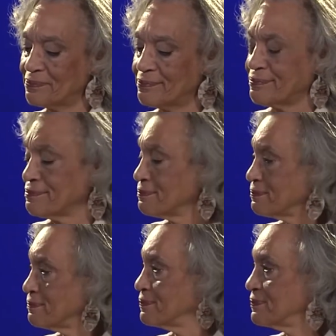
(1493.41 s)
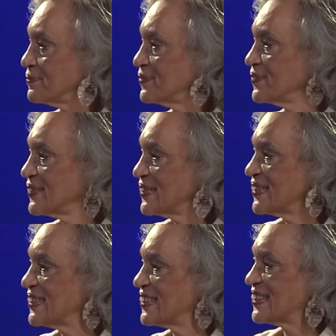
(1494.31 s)
So this is going to be a weird
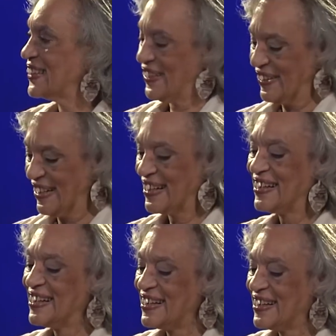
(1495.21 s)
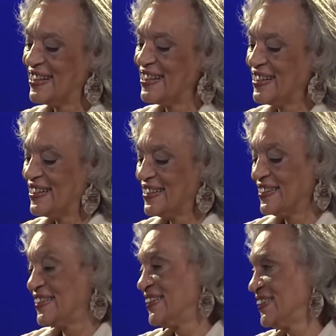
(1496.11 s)
answer, but I
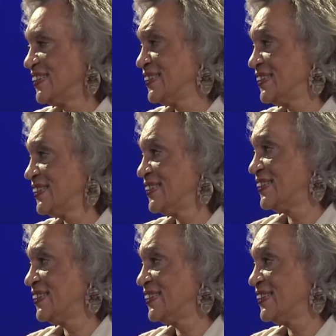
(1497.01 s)
would say start